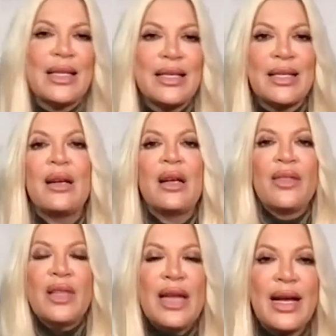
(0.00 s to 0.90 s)
this,
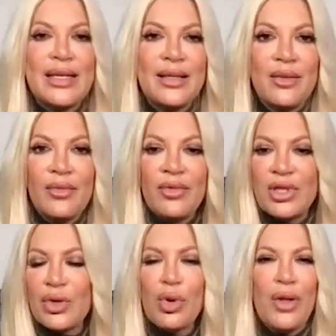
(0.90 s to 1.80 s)
the next
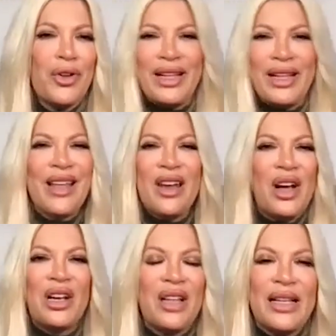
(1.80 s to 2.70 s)
school, they're like, no, no,
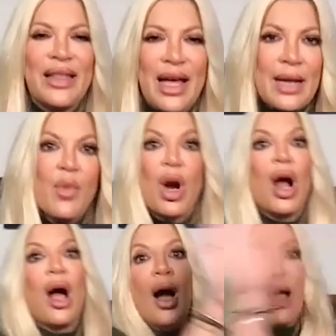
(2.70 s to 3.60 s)
I don't like that
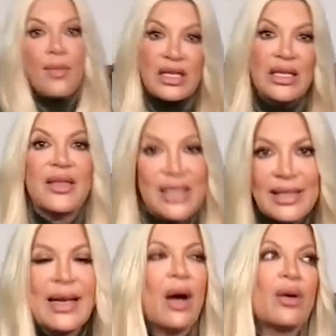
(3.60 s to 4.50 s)
anymore. I'm into
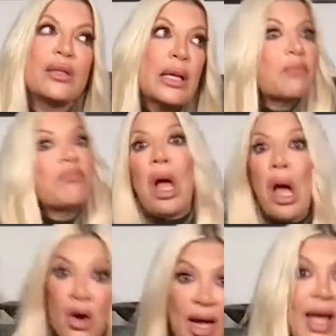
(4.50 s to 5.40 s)
this now. It's like,
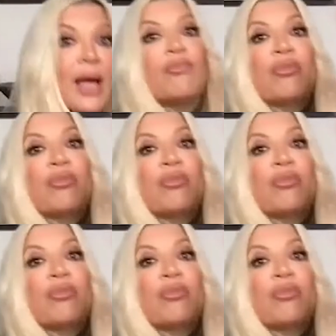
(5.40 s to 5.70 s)
okay,